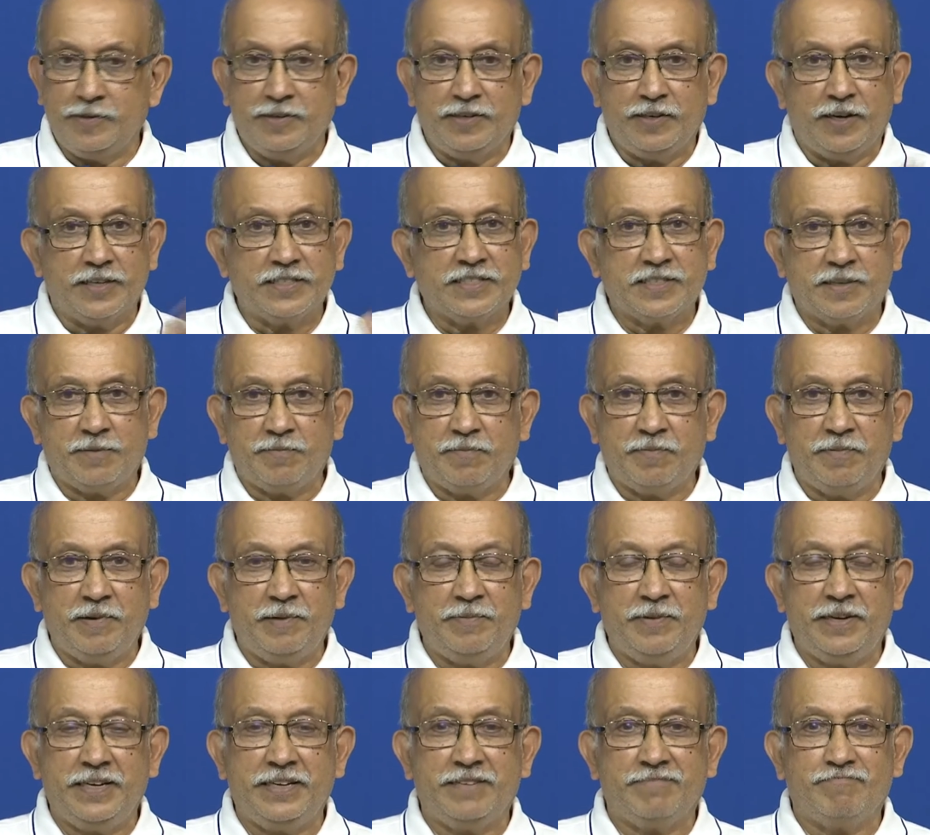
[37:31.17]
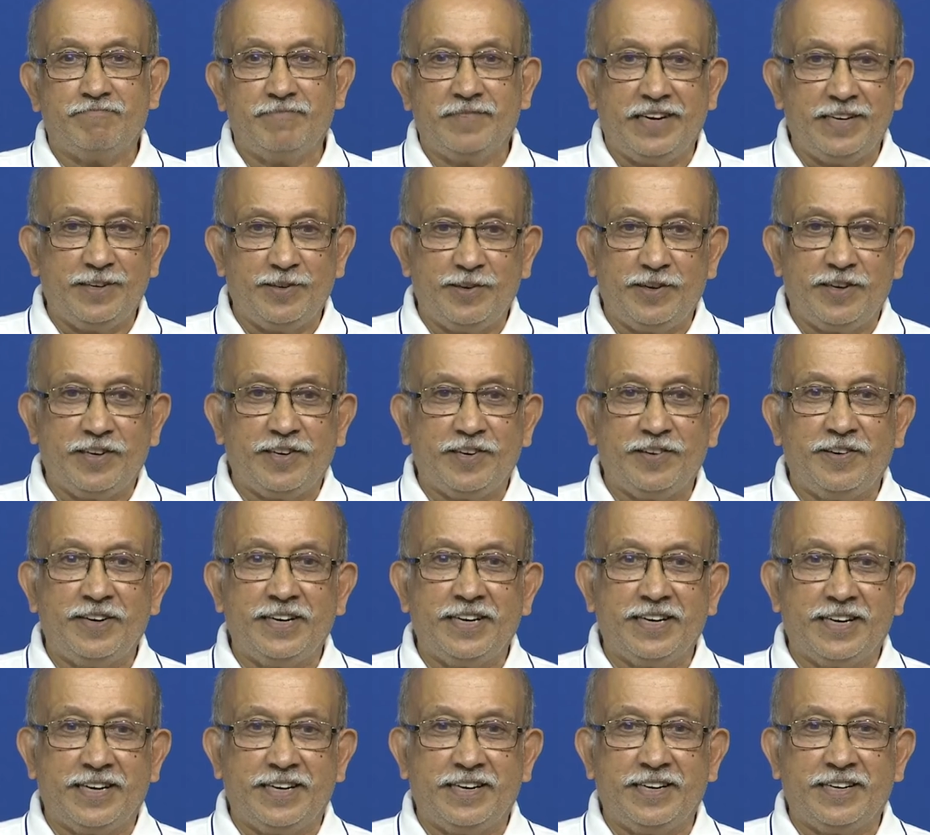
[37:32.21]
concept maybe I do not know
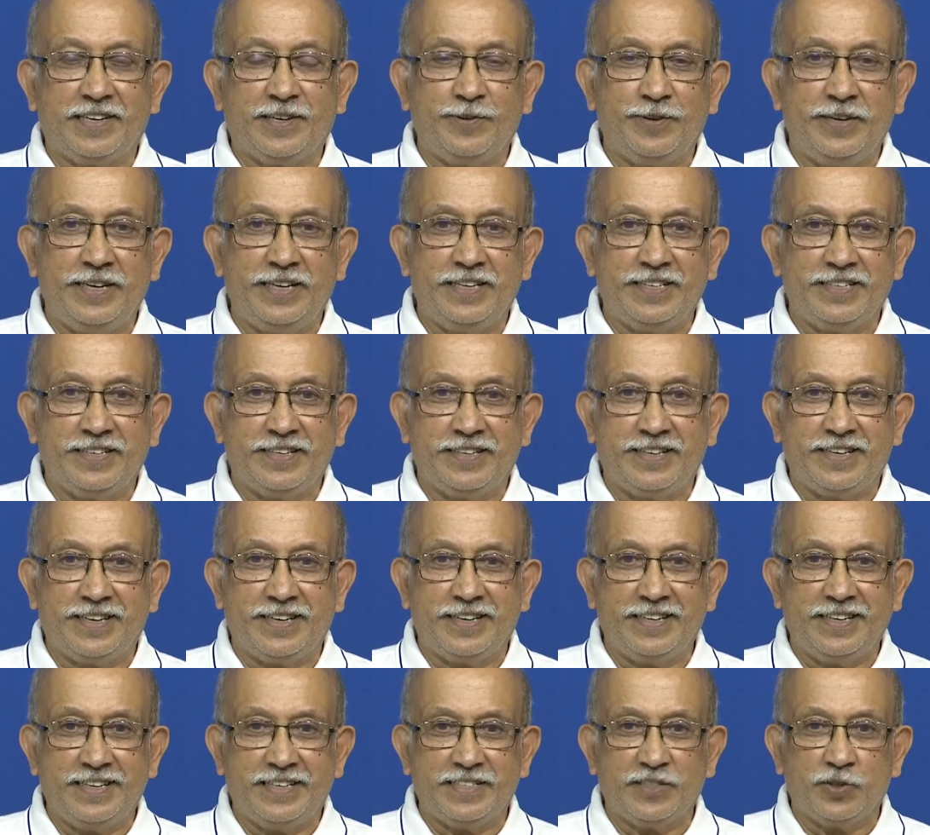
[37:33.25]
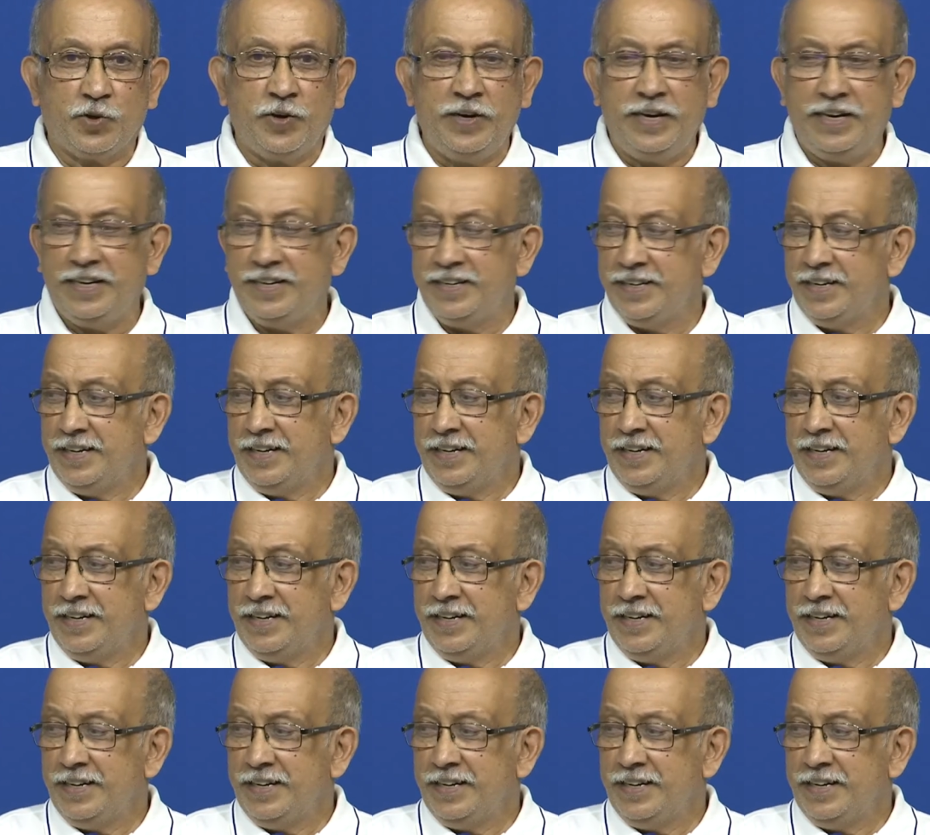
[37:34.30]
100 or 200 years old.